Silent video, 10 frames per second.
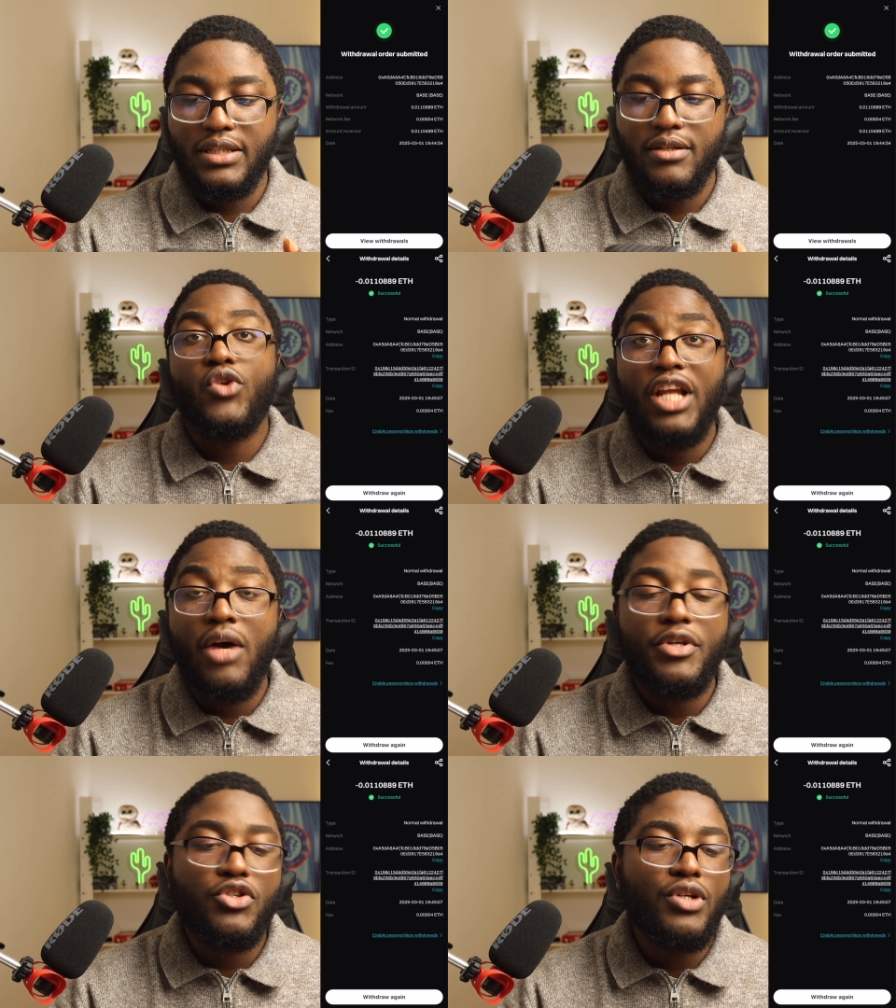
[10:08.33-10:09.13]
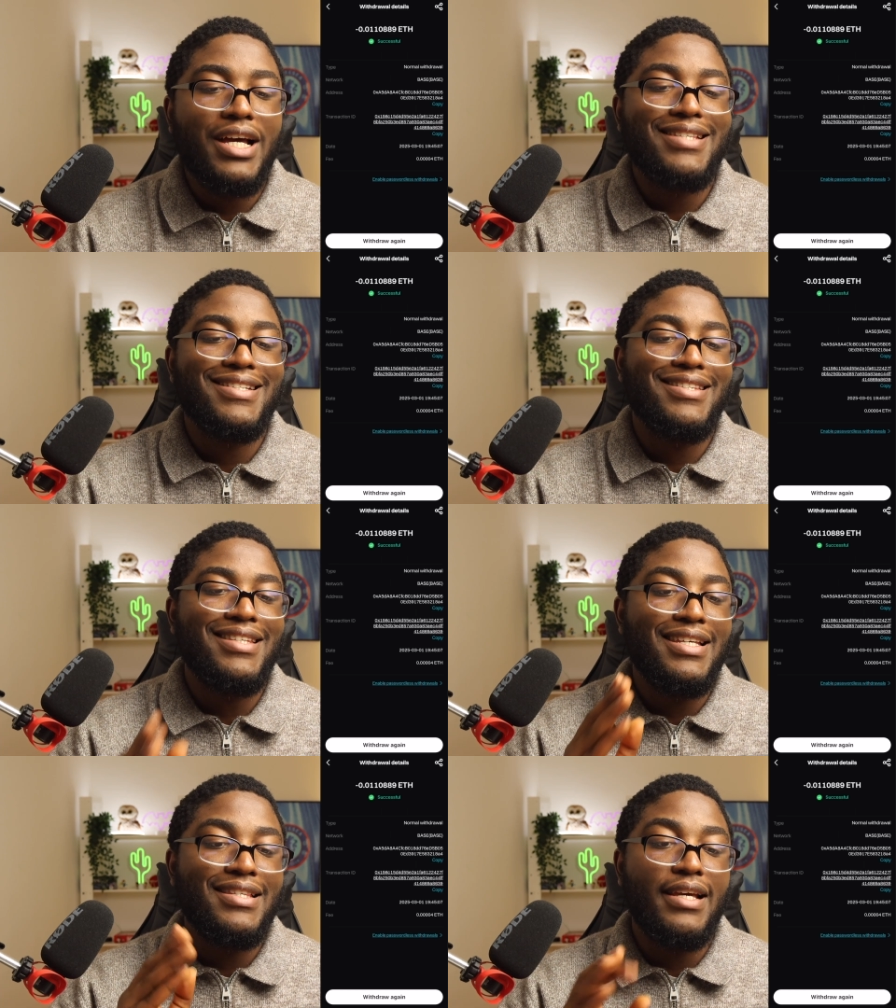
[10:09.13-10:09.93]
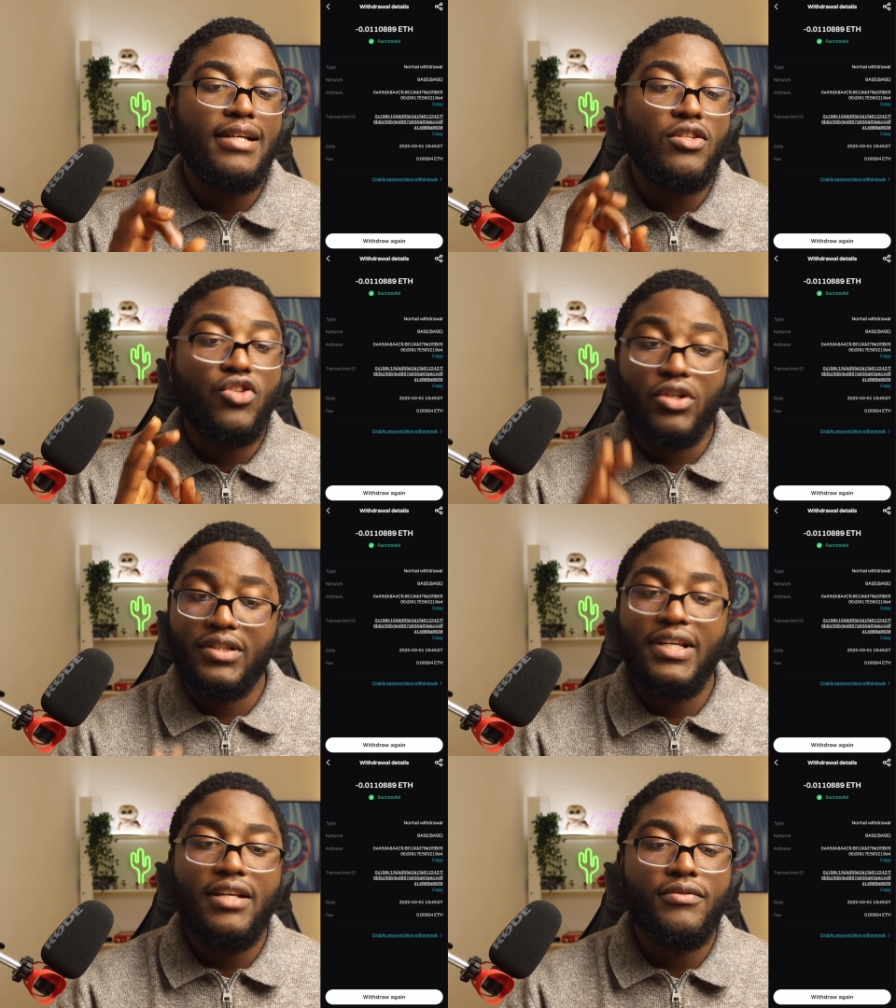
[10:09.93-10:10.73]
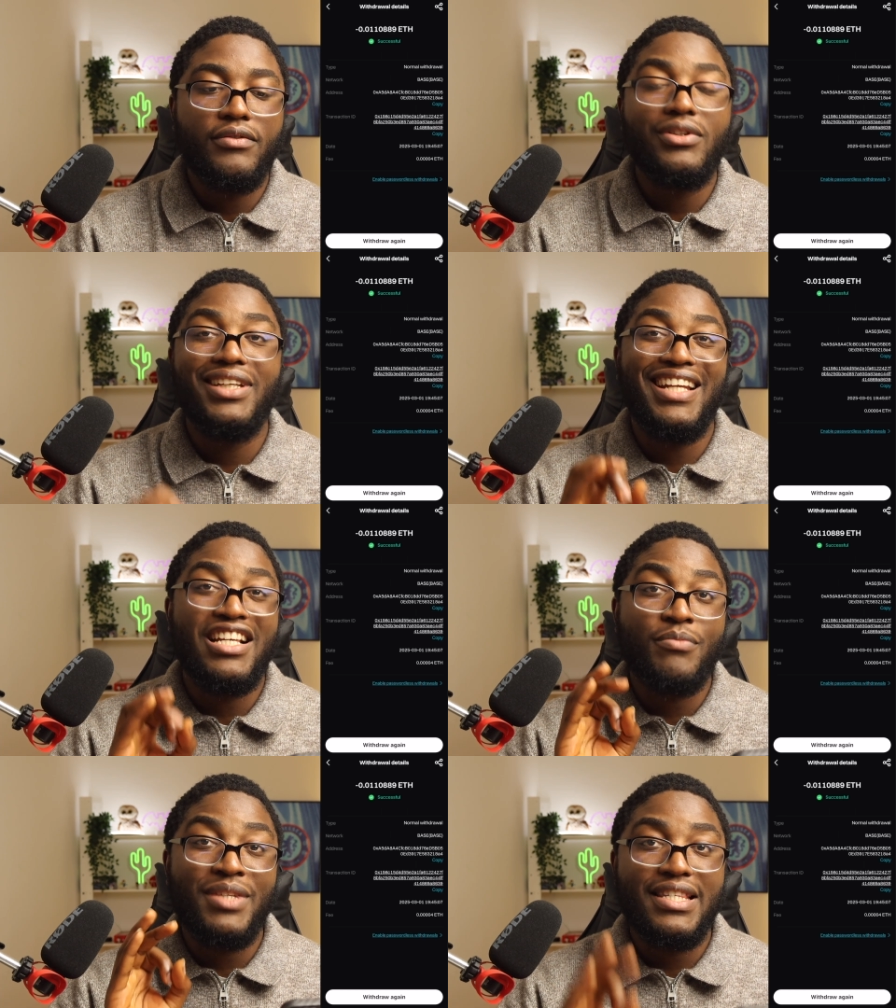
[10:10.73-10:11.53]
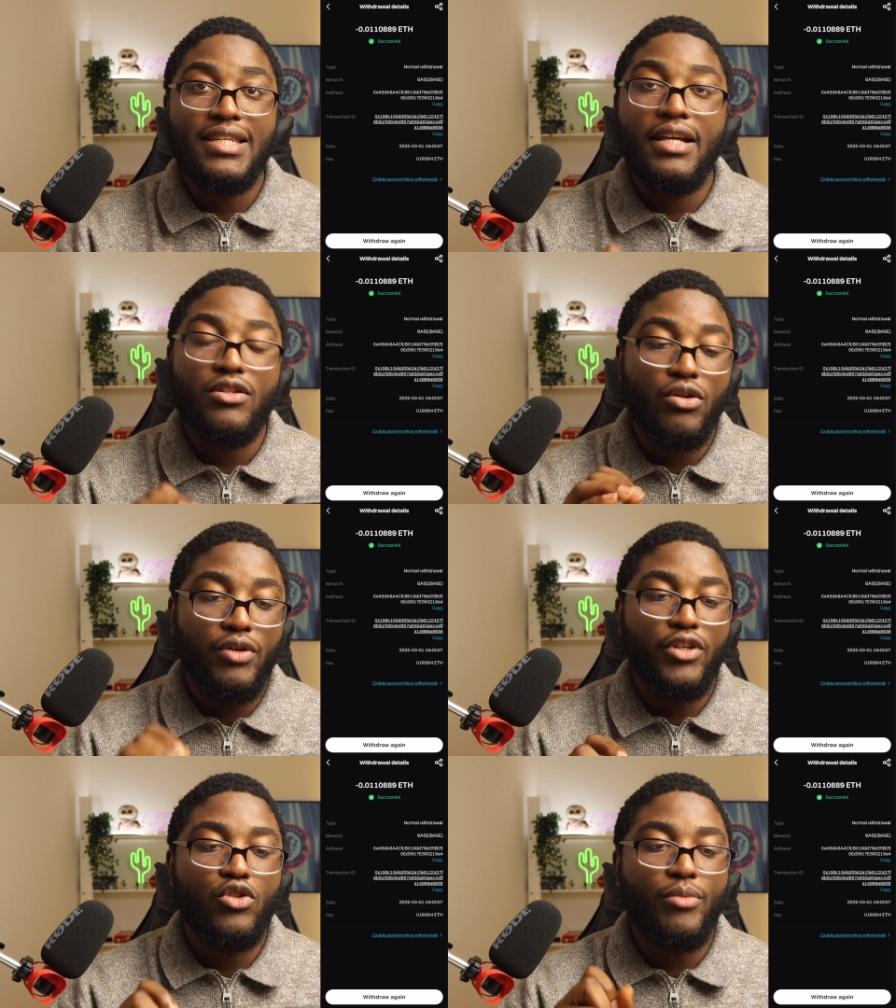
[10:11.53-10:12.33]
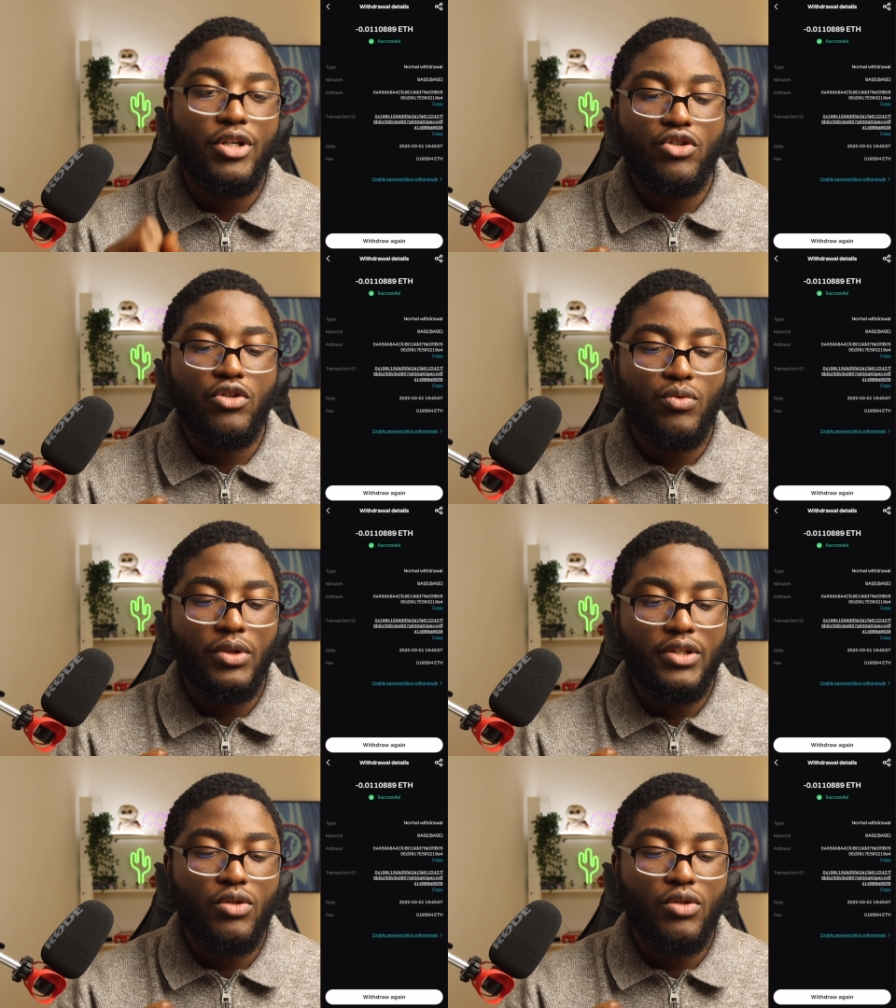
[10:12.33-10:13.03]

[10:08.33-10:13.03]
So now, as you guys can see, it says successful. It has been sent already to my Trust Wallet.